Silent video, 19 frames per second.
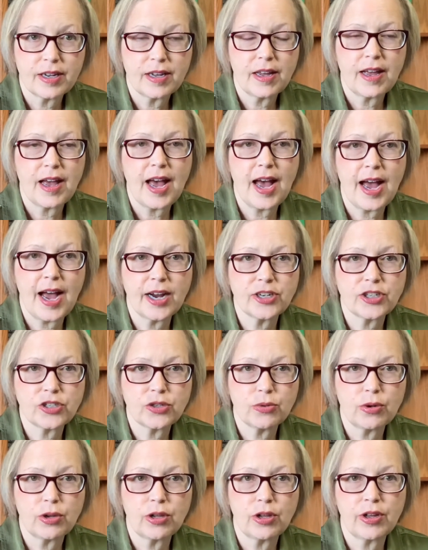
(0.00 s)

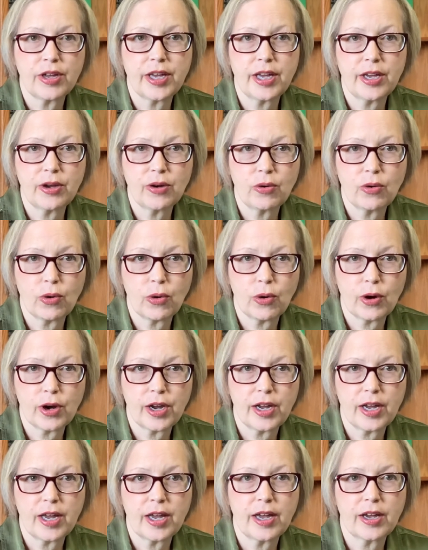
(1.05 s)
actual inquiry,
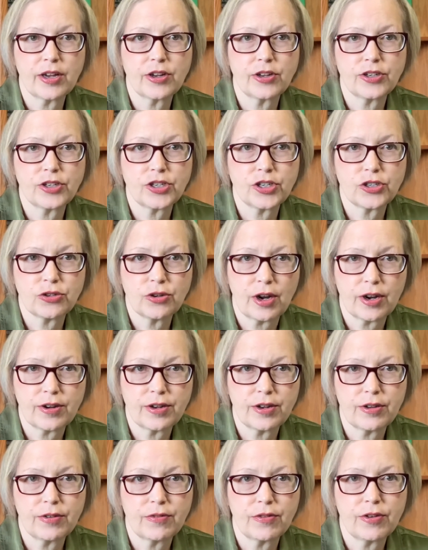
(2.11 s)
and
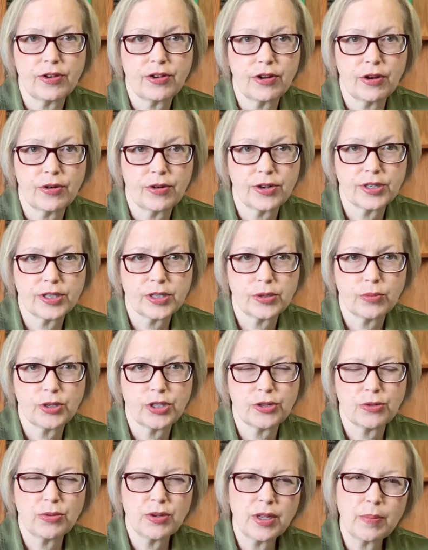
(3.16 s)
constructive notice, which
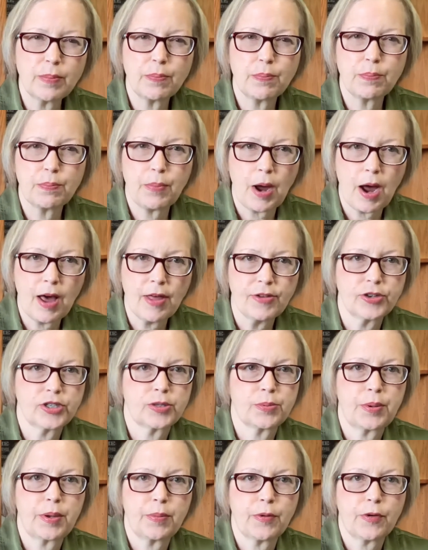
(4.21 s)
really bothers
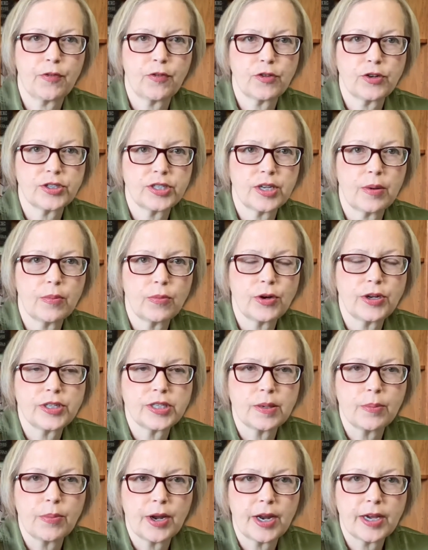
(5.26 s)
people for some reason,
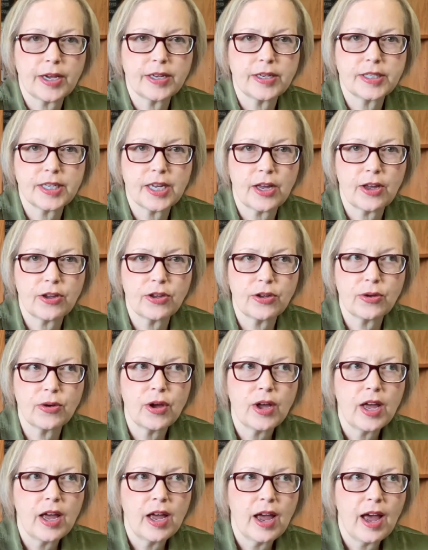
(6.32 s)
but I can tell you
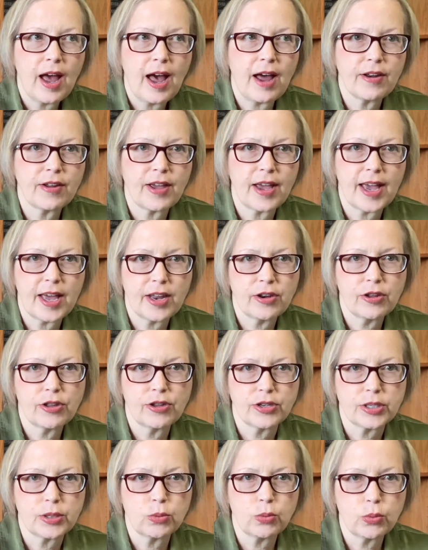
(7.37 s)
how to handle
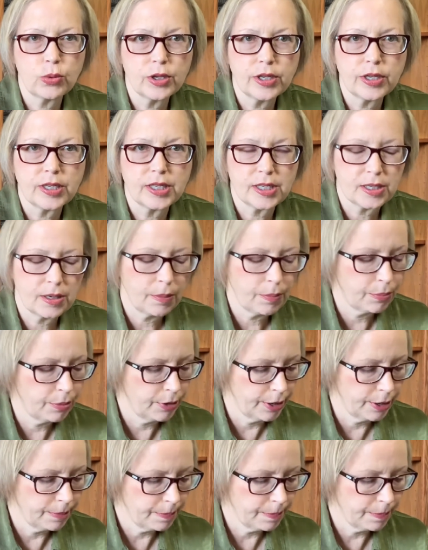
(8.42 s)
this really simply.